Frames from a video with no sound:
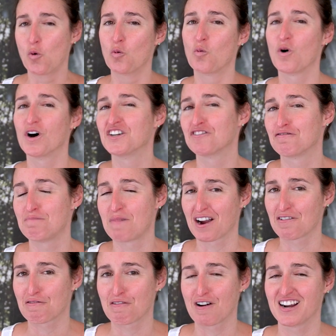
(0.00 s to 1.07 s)
One of my
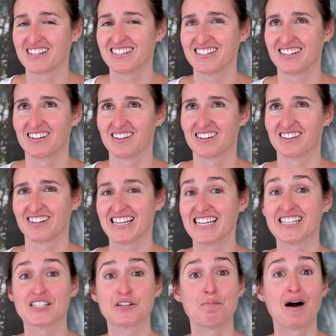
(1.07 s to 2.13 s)
friends
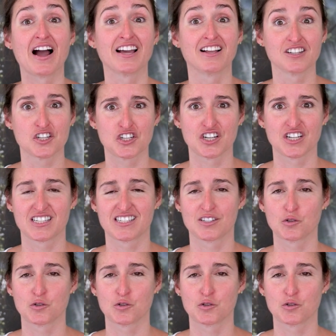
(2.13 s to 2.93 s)
is a biologist